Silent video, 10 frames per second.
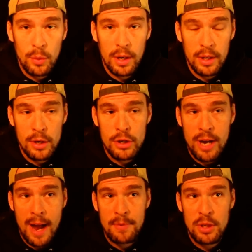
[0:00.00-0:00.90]
work in their
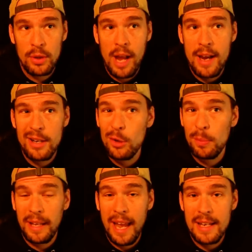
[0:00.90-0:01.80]
shops who kind of
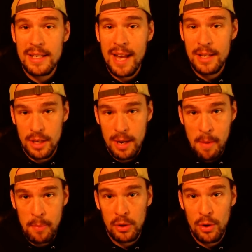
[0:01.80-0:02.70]
duplicate designs or
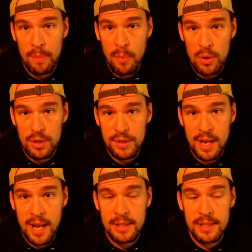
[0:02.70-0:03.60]
come up with their own port
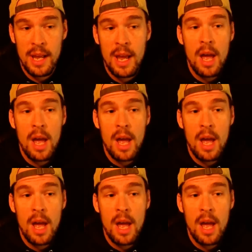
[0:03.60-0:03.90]
designs.